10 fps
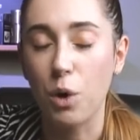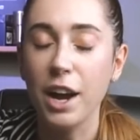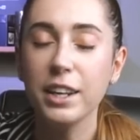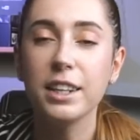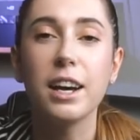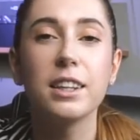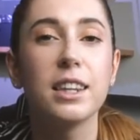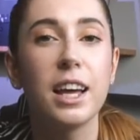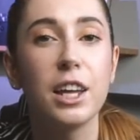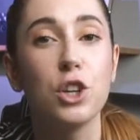why not
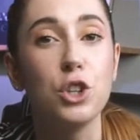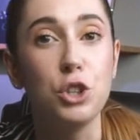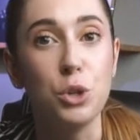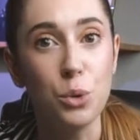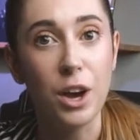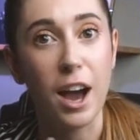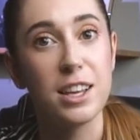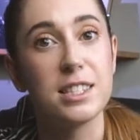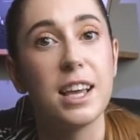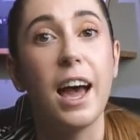let you
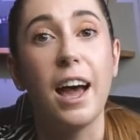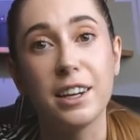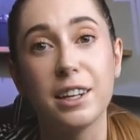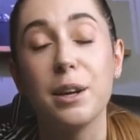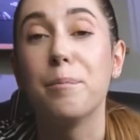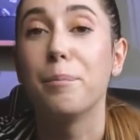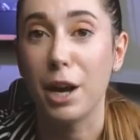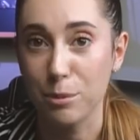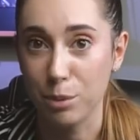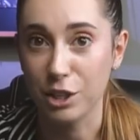guys edit
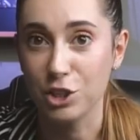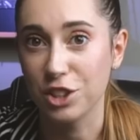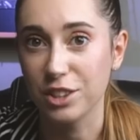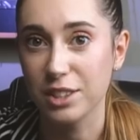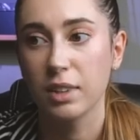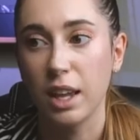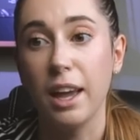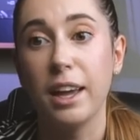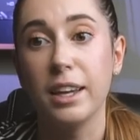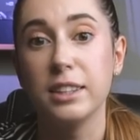my pictures.
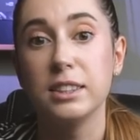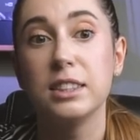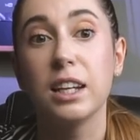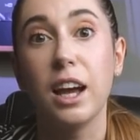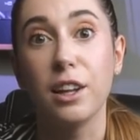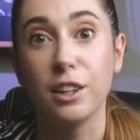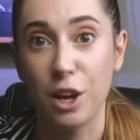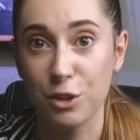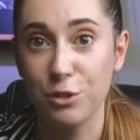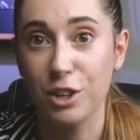And a
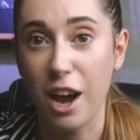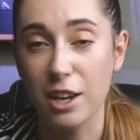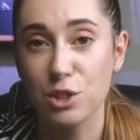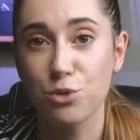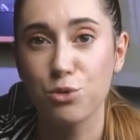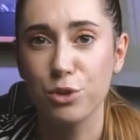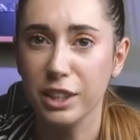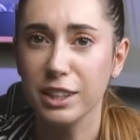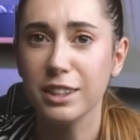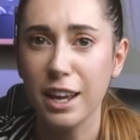lot of you guys
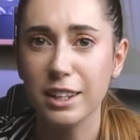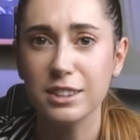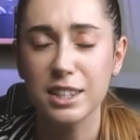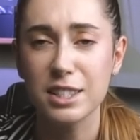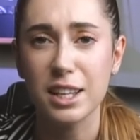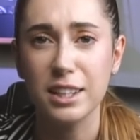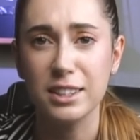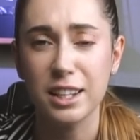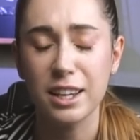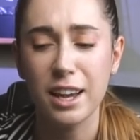really liked this
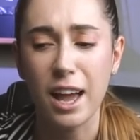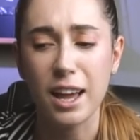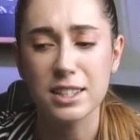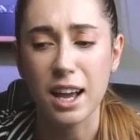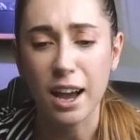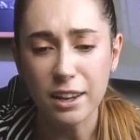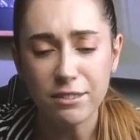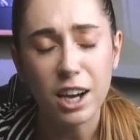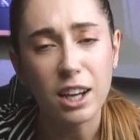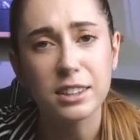idea, as
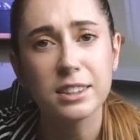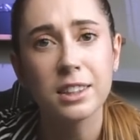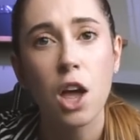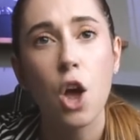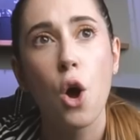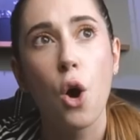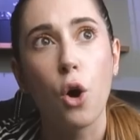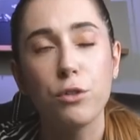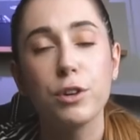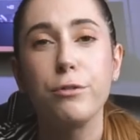I've gotten
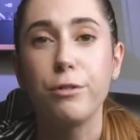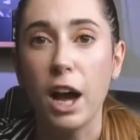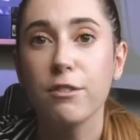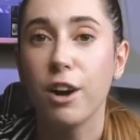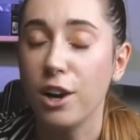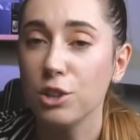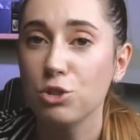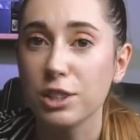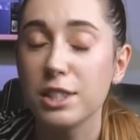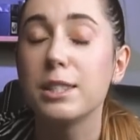over five
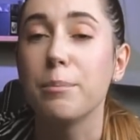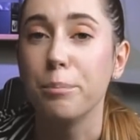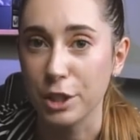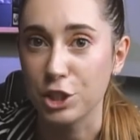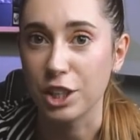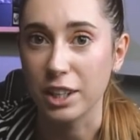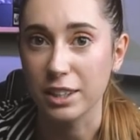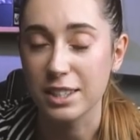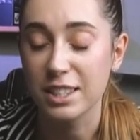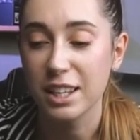hundred
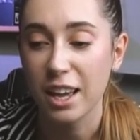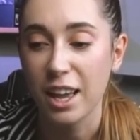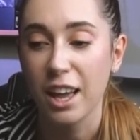submissions.